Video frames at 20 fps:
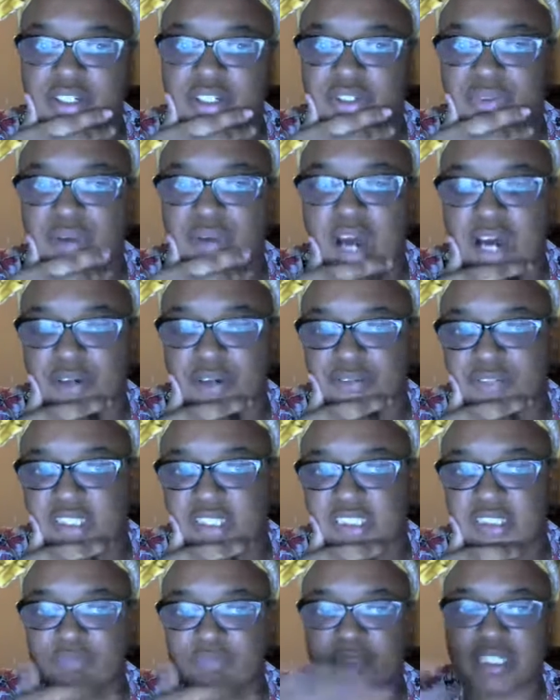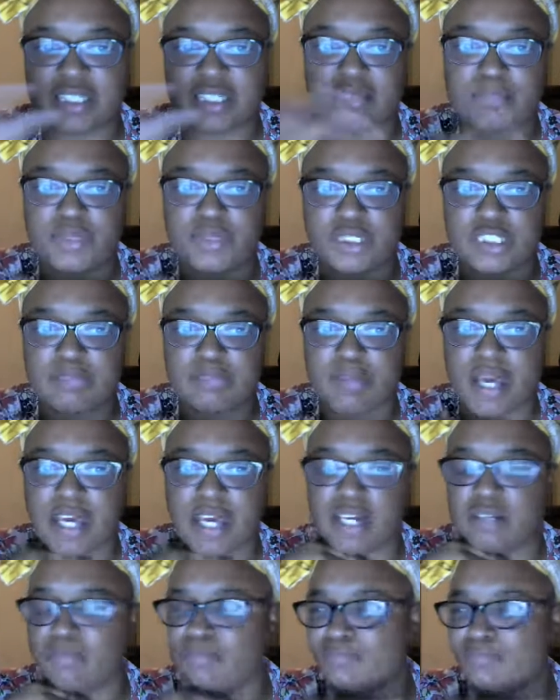do outreach, and we get
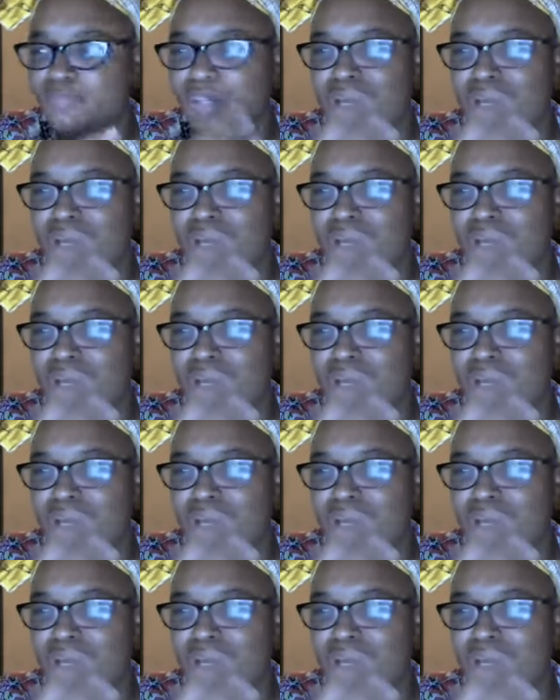pushback of,